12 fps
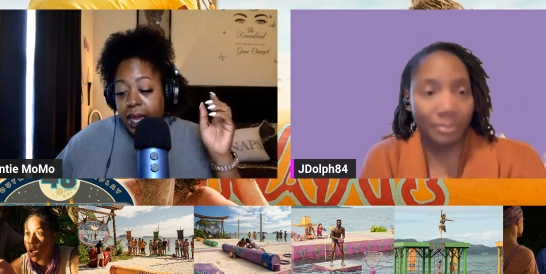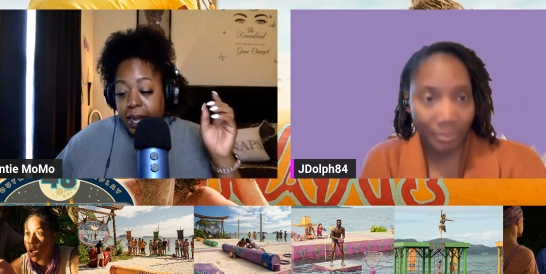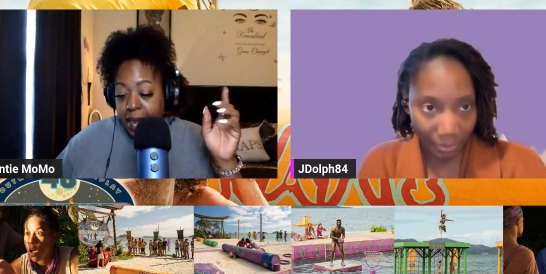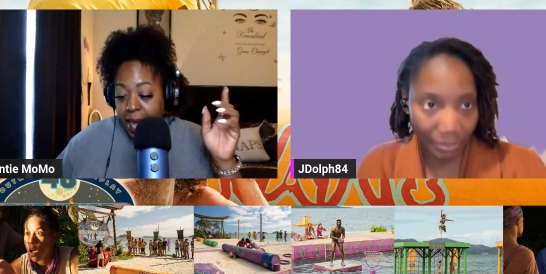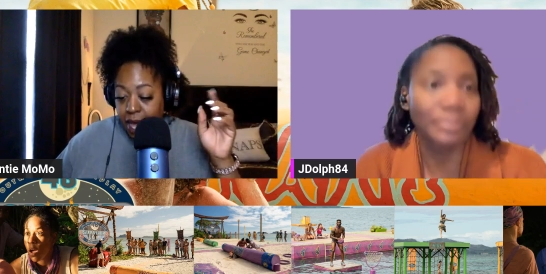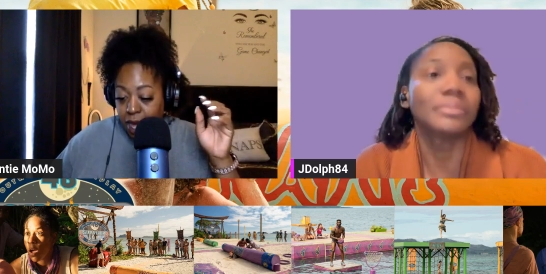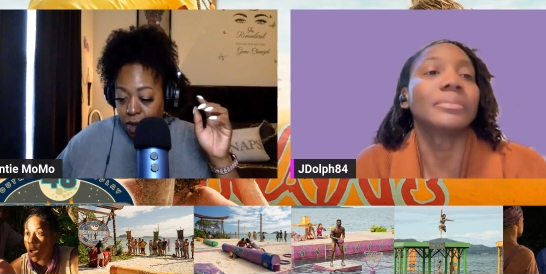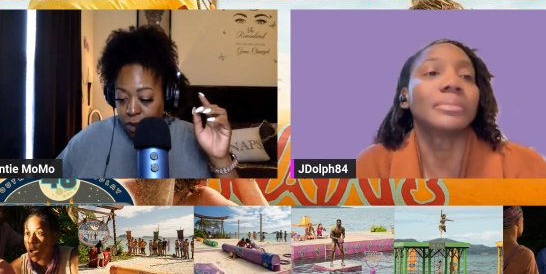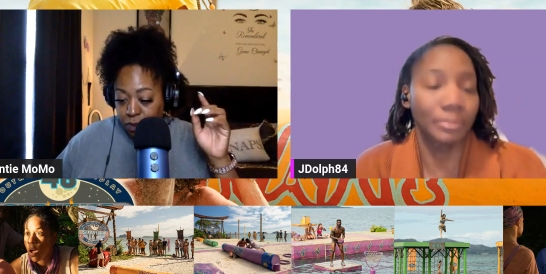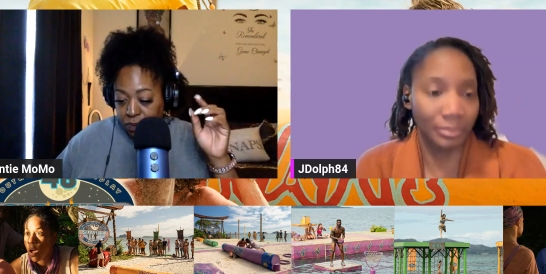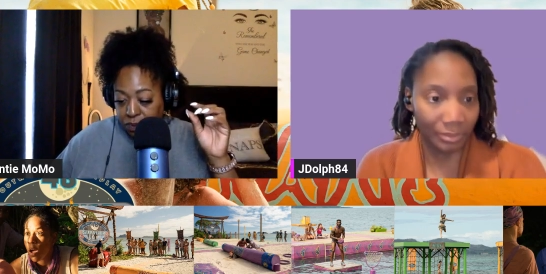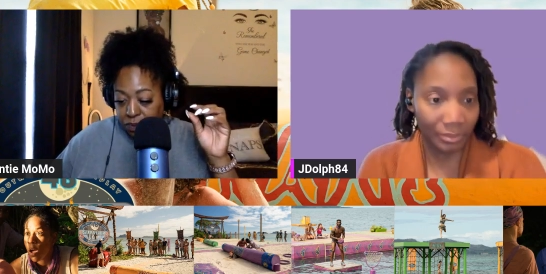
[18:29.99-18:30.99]

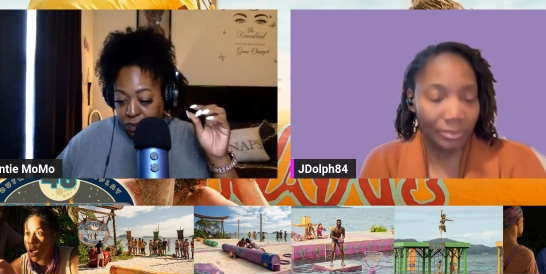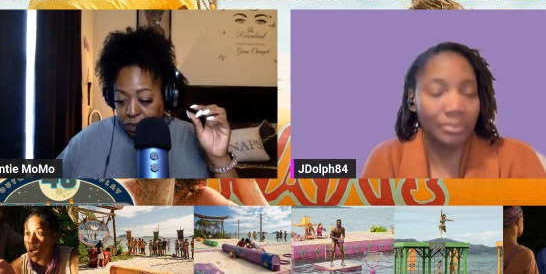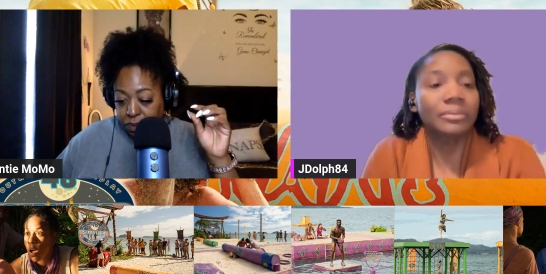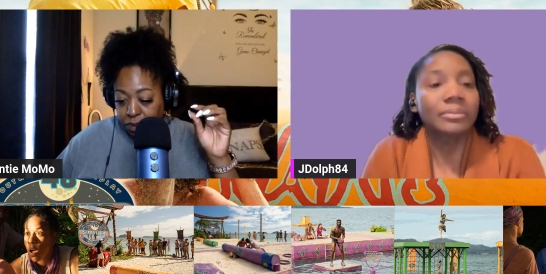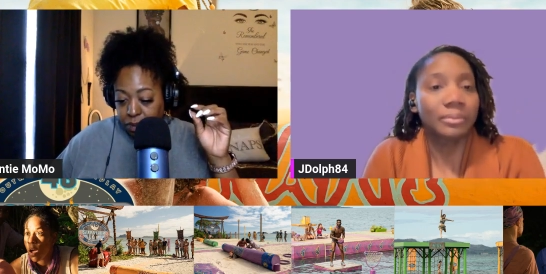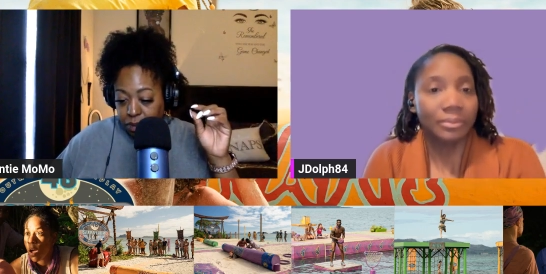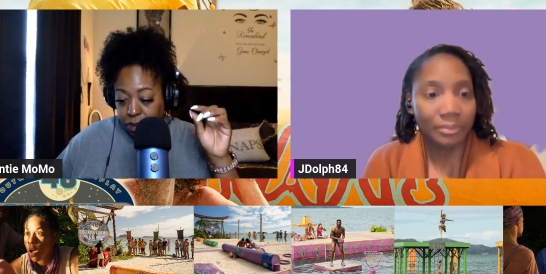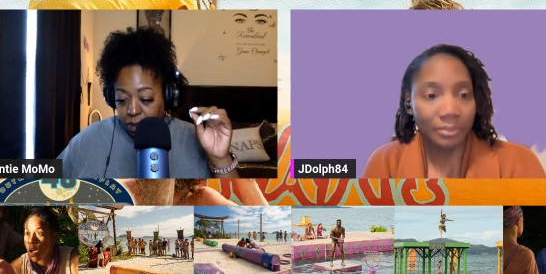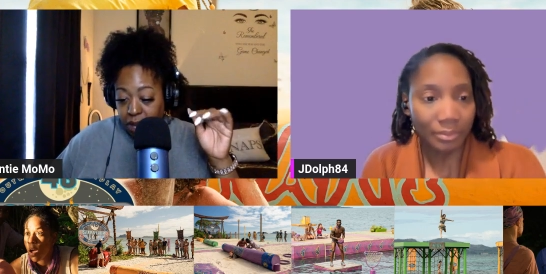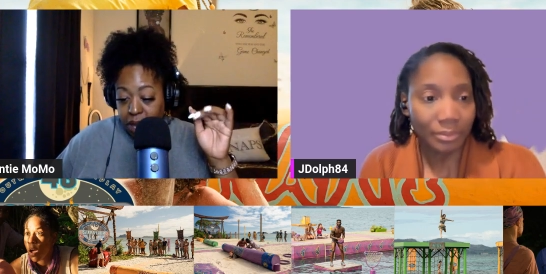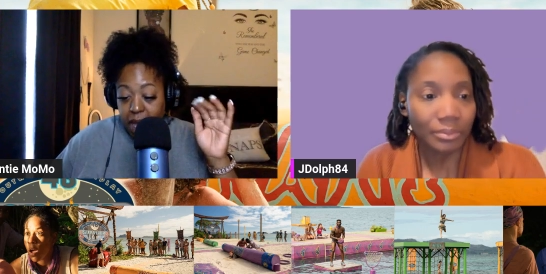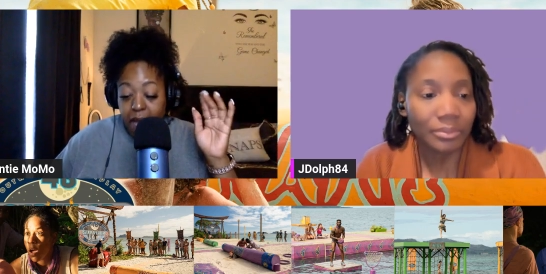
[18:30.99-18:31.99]
Speaker 1: Now,
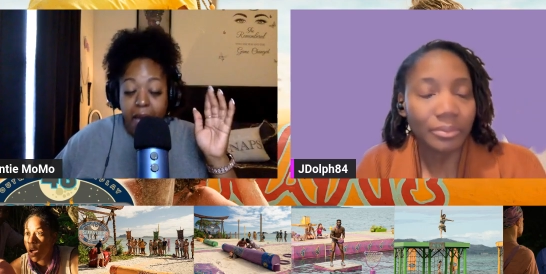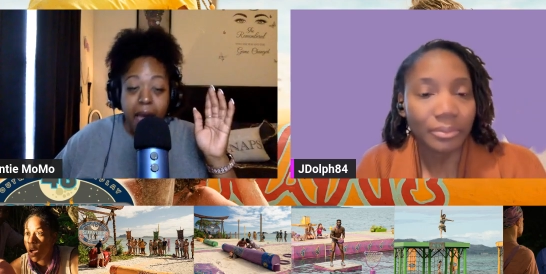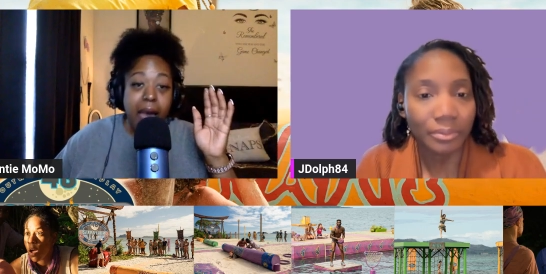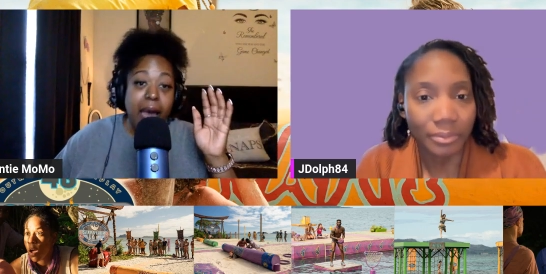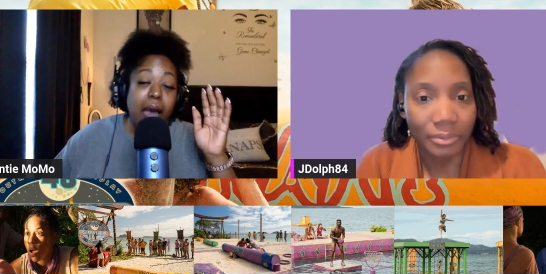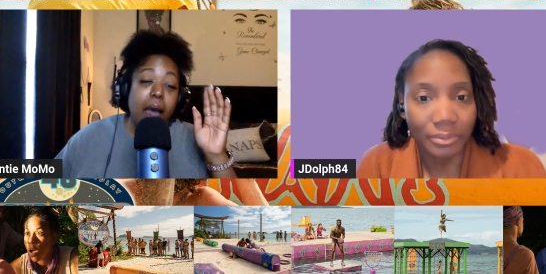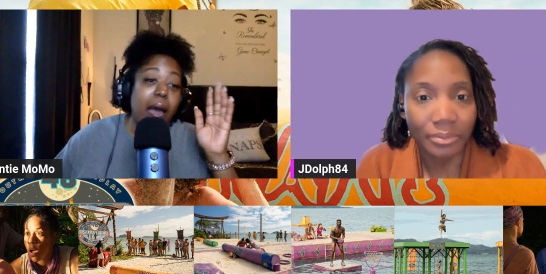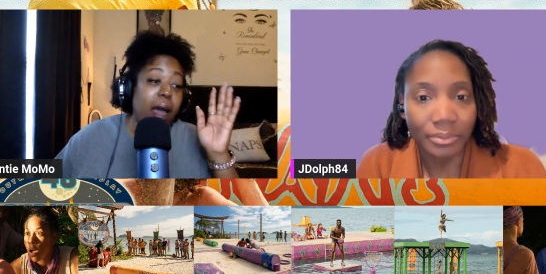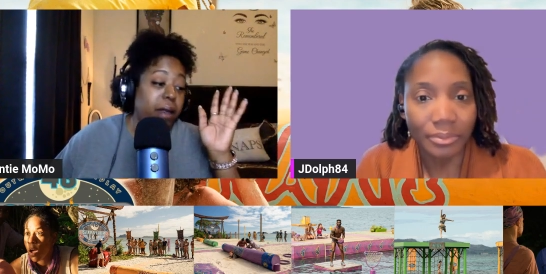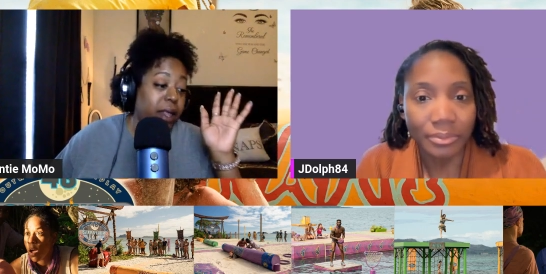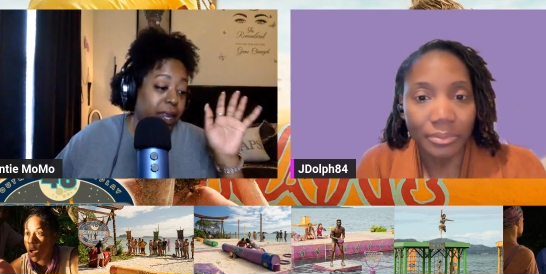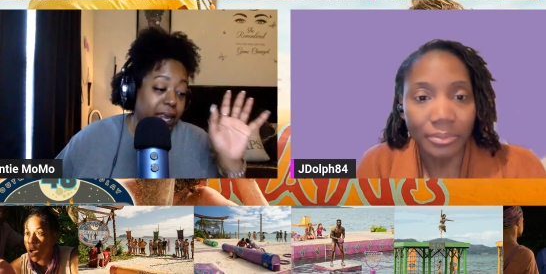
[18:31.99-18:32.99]
I, I
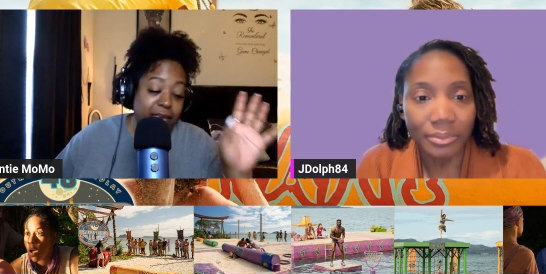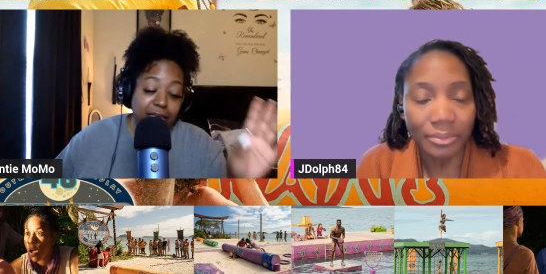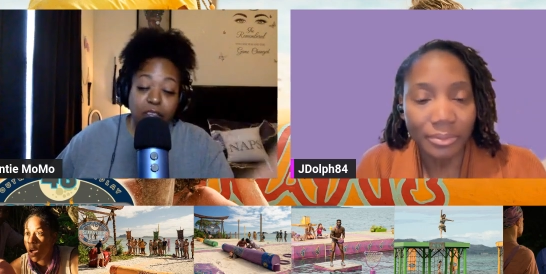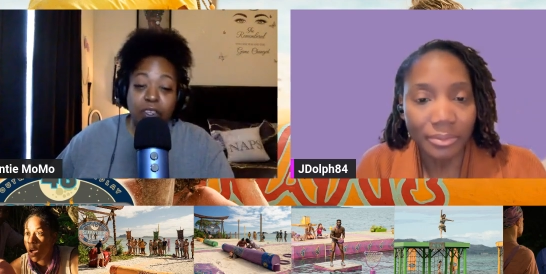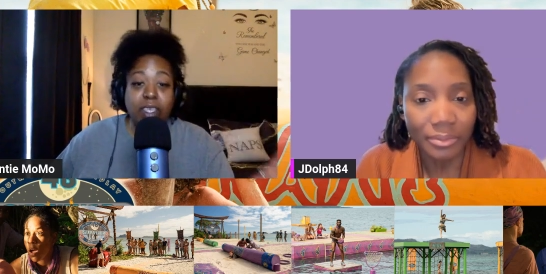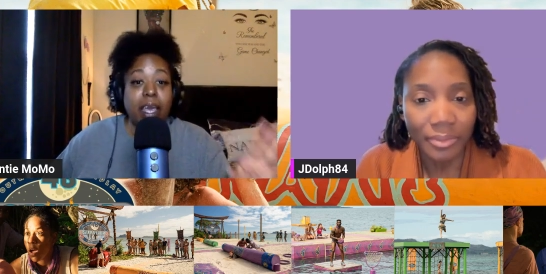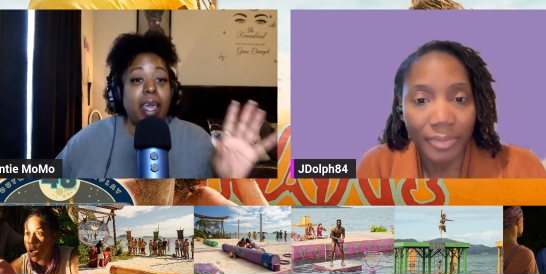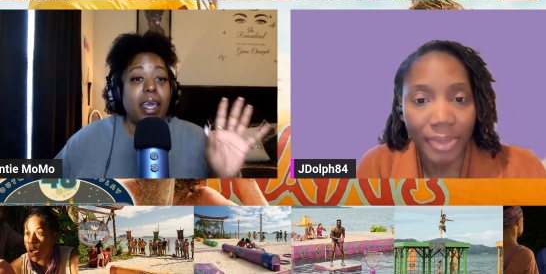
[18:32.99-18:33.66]
let's just say,